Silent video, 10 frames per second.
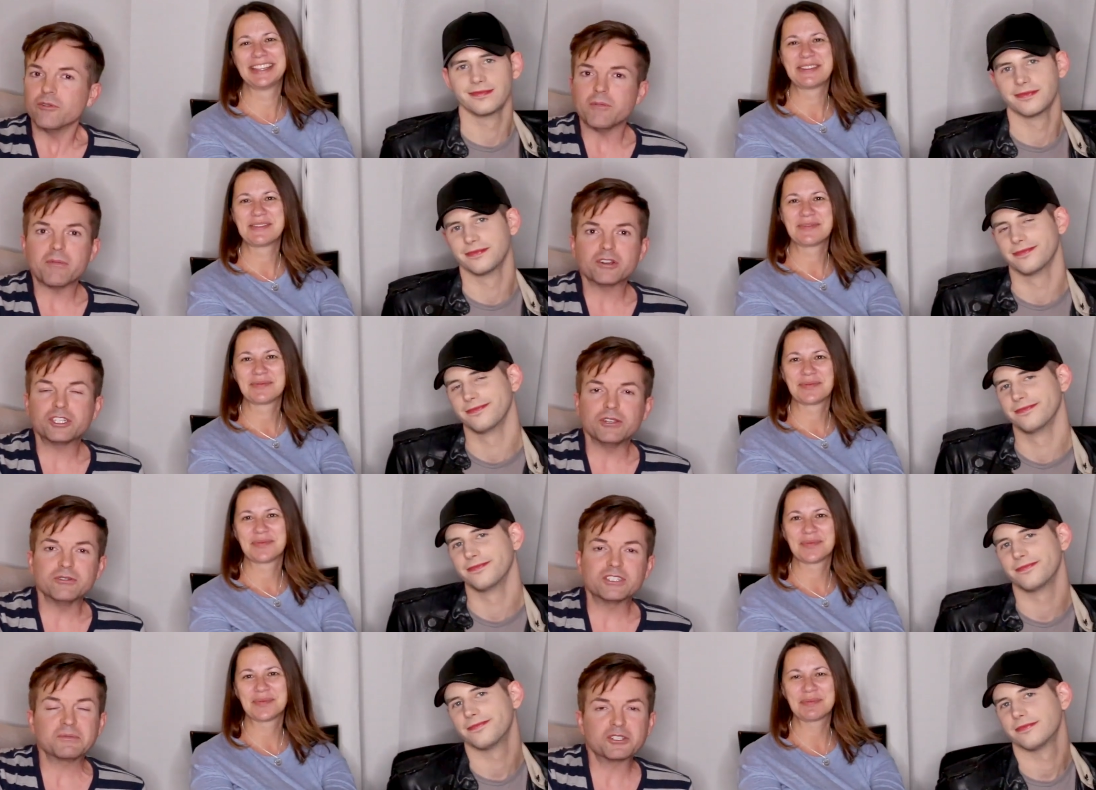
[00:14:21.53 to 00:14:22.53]
Speaker 1: Remember
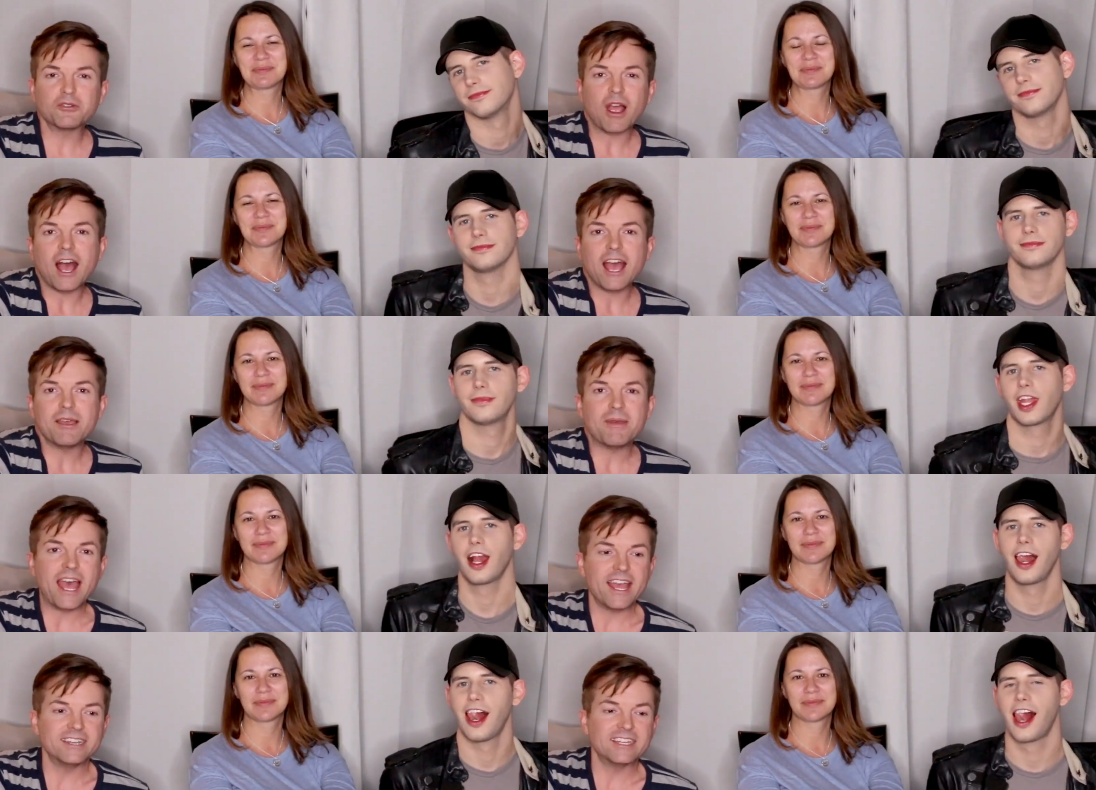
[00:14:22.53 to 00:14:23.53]
to subscribe
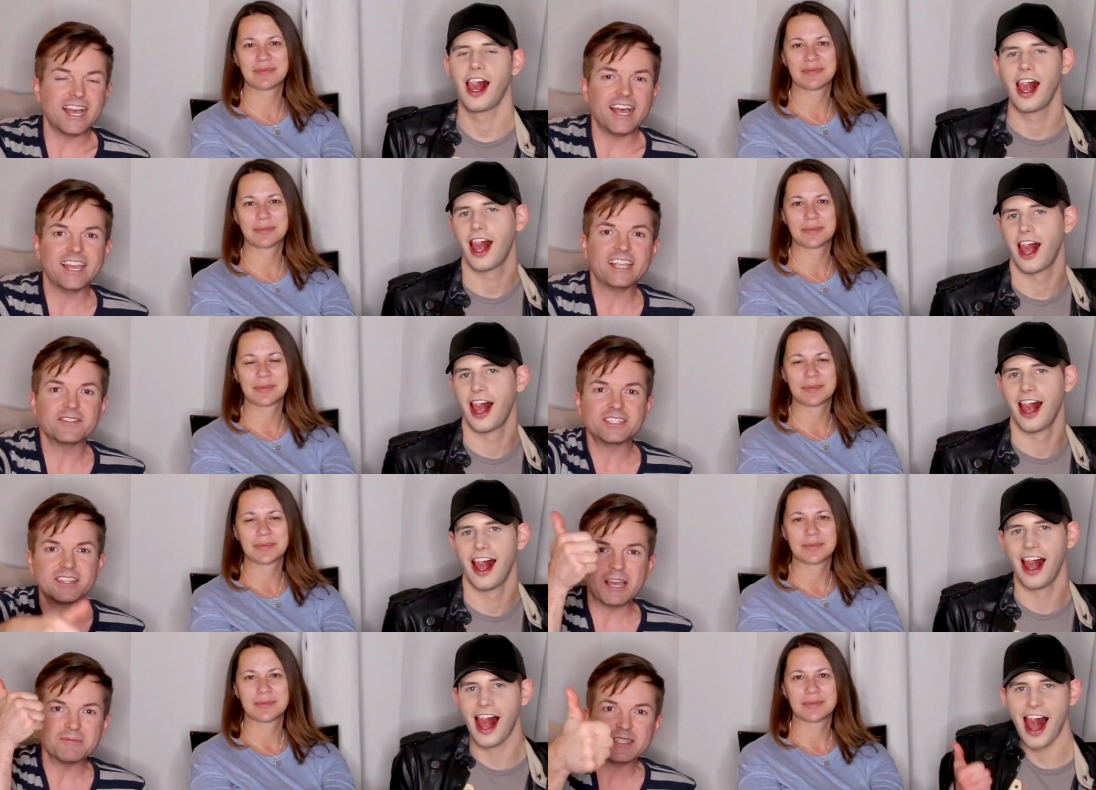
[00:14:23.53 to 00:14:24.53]
and uh, give us
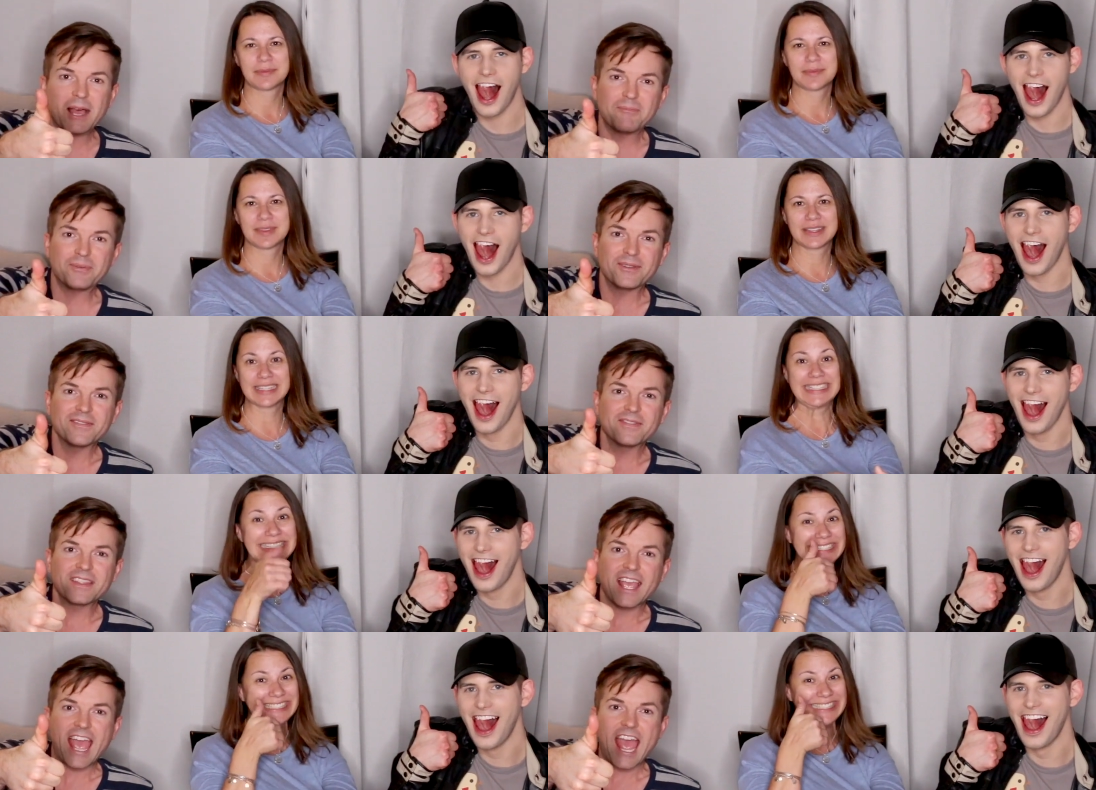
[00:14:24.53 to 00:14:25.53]
a thumbs up
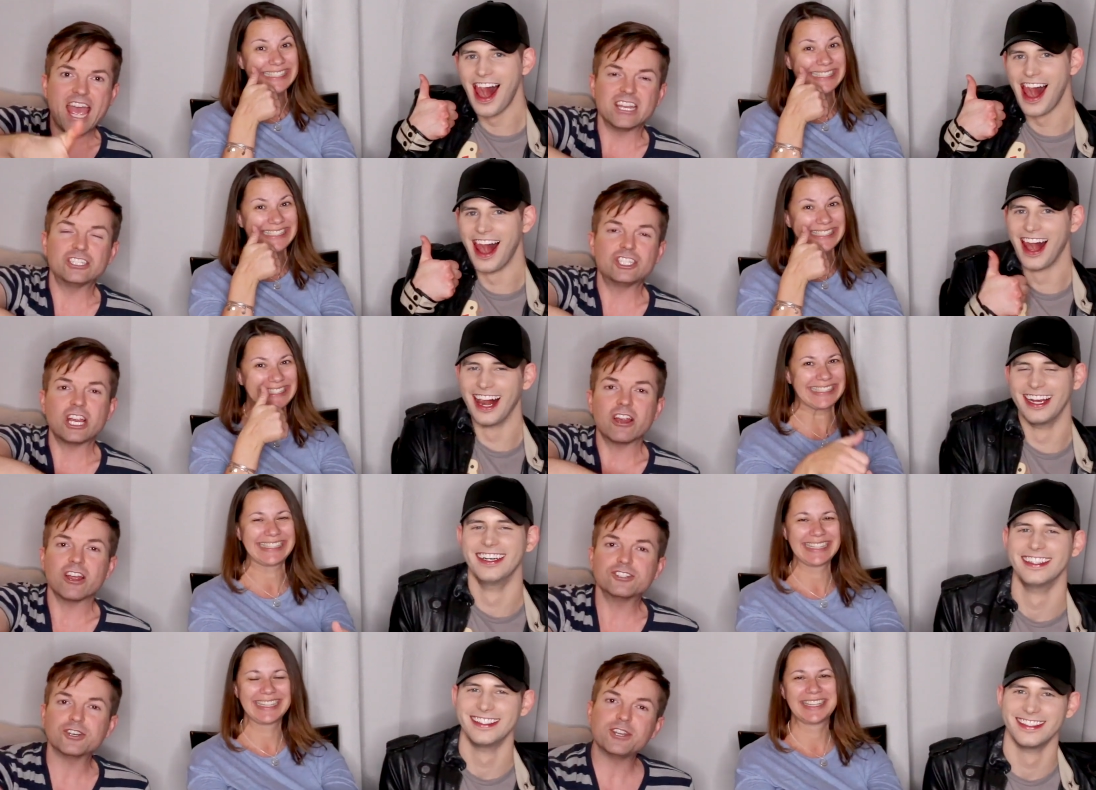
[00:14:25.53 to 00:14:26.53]
and share
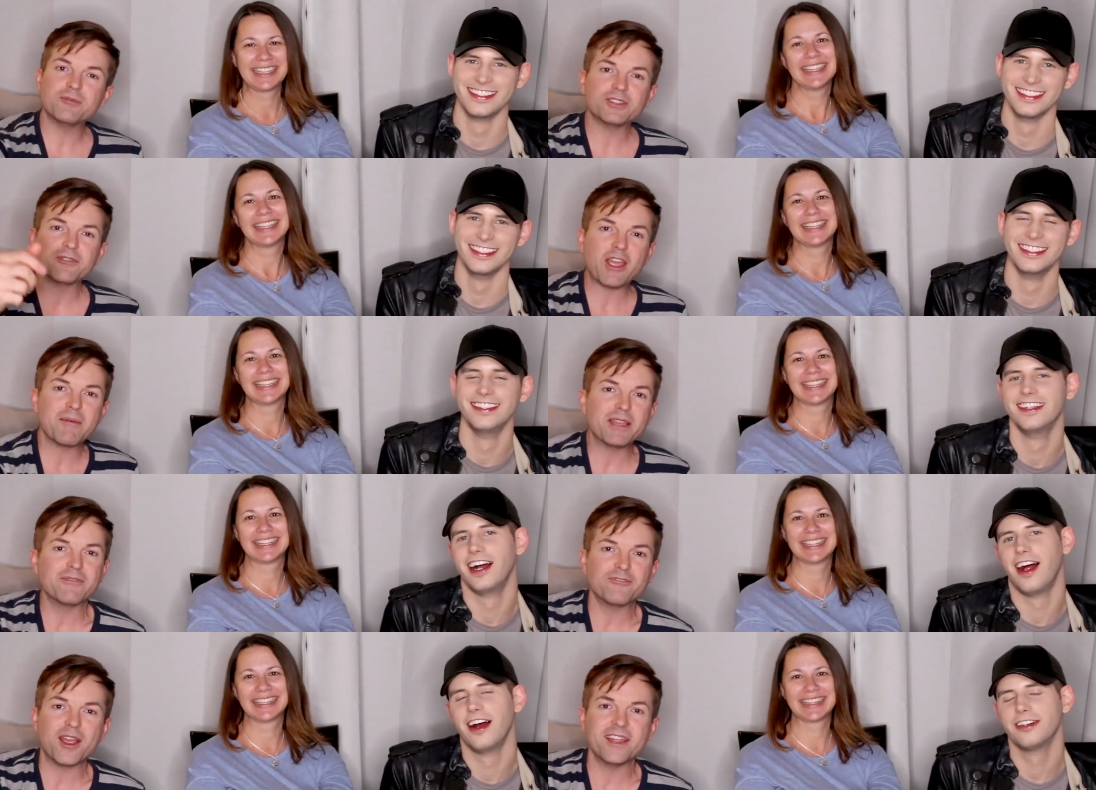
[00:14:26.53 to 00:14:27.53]
our journey with your family
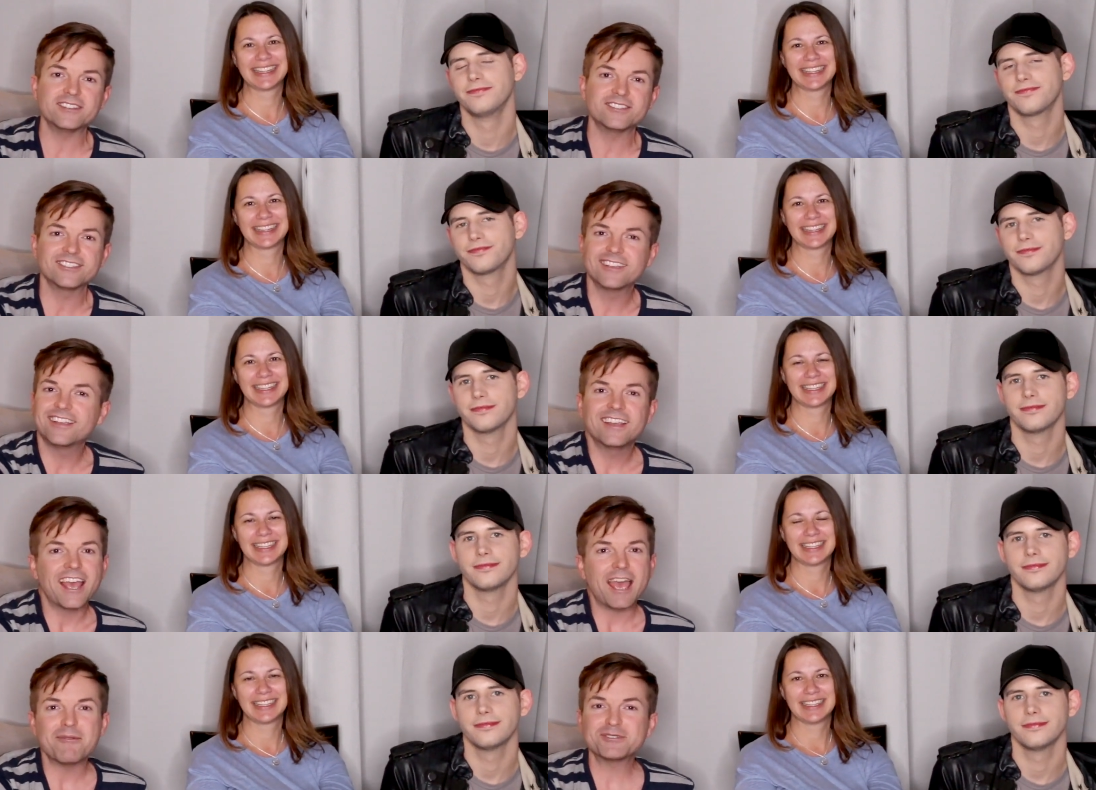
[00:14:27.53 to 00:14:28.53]
and friends.
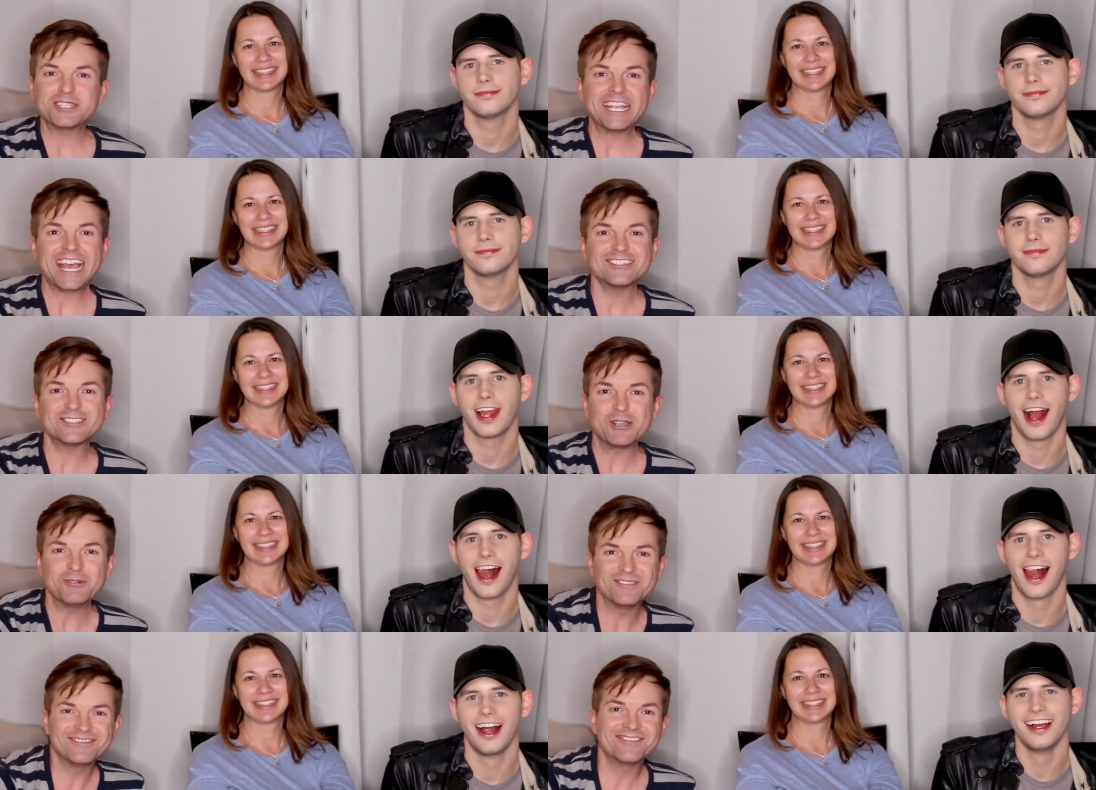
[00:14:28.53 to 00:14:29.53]
And we'll see you guys
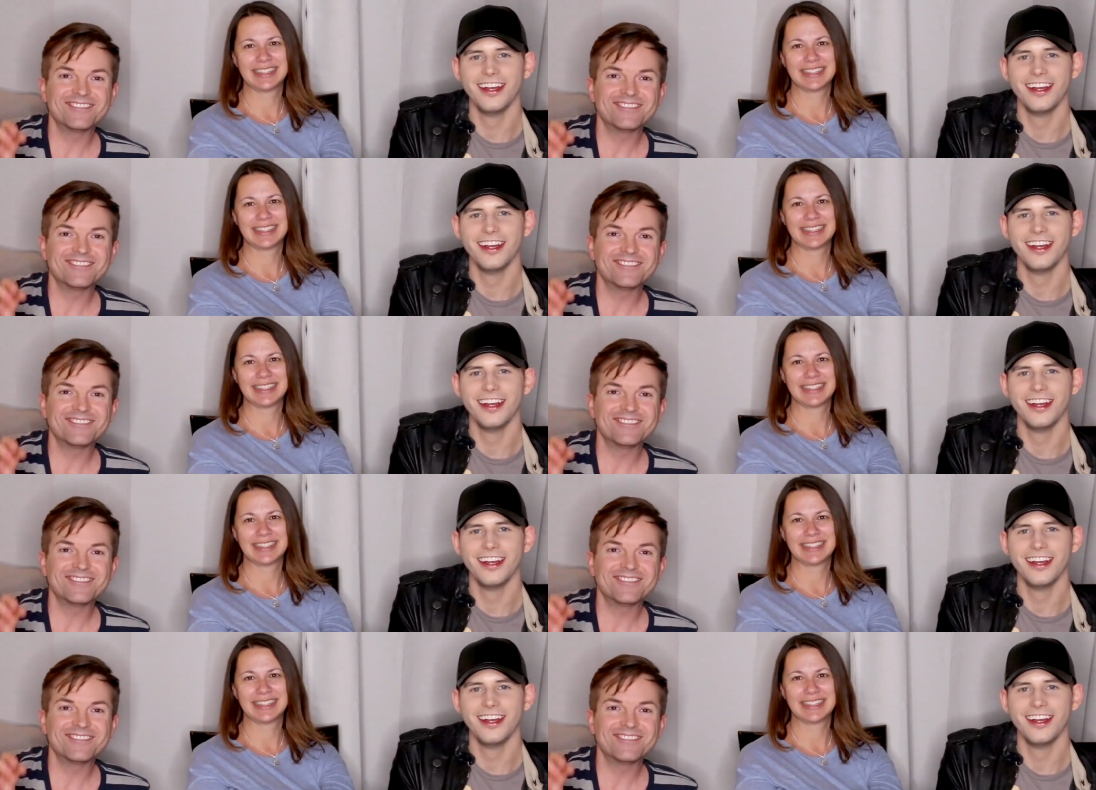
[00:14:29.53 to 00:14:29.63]
soon.